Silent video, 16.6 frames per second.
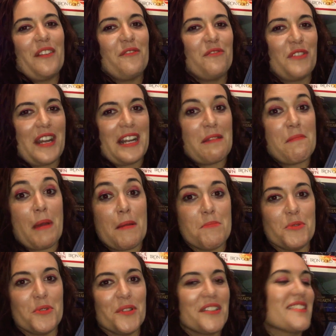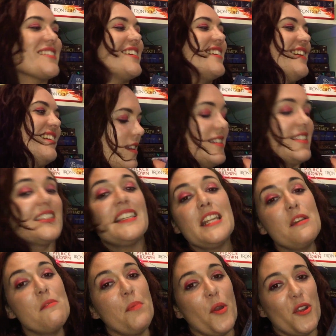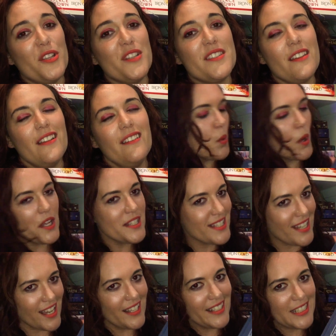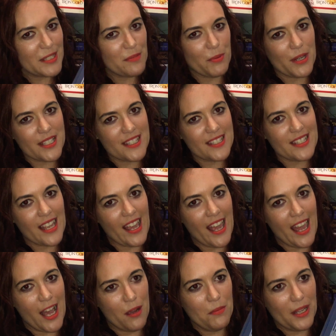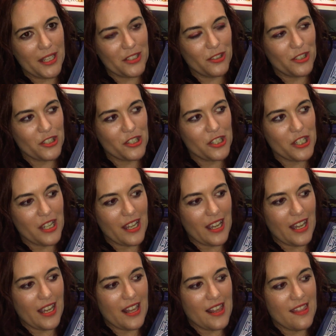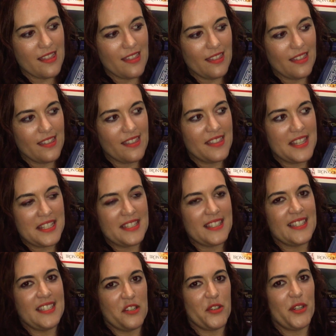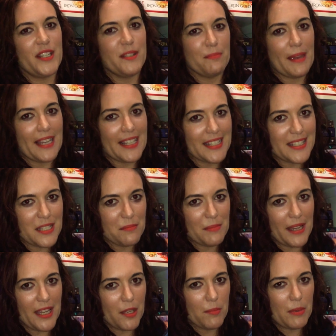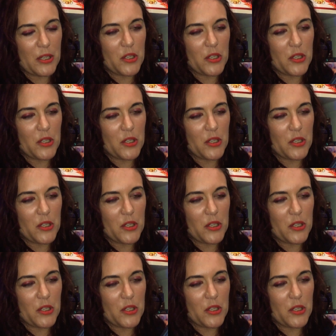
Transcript: reading my books. City of Bones. Words can't express how much this series means to me,